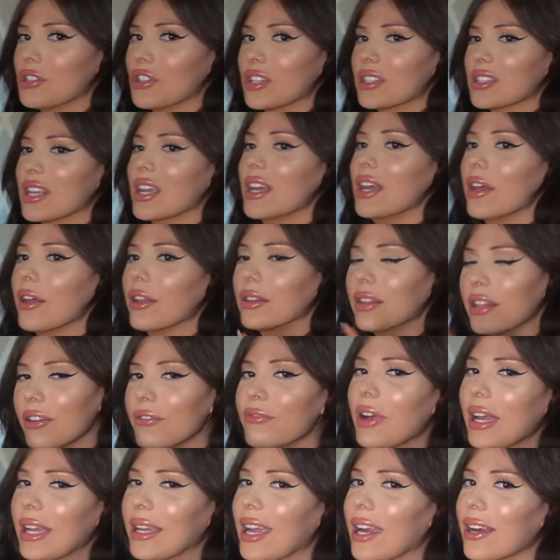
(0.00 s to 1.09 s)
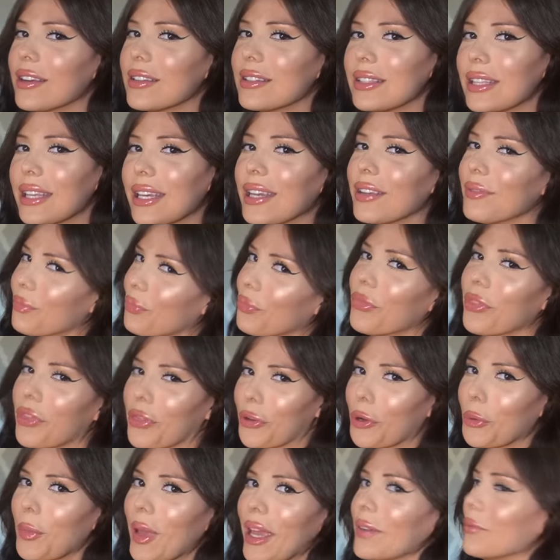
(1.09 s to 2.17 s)
Just live vicariously
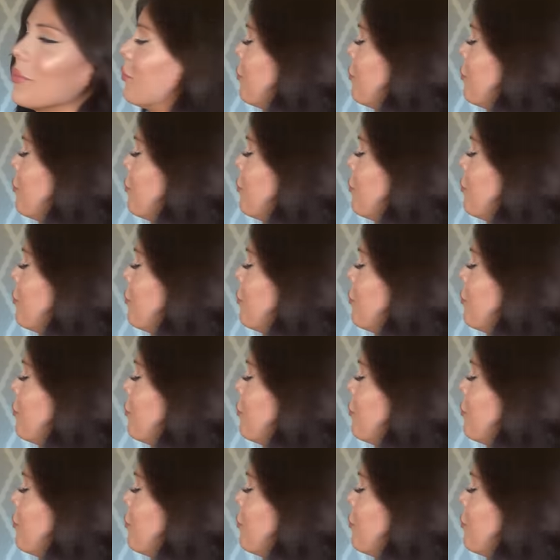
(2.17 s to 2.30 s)
through me.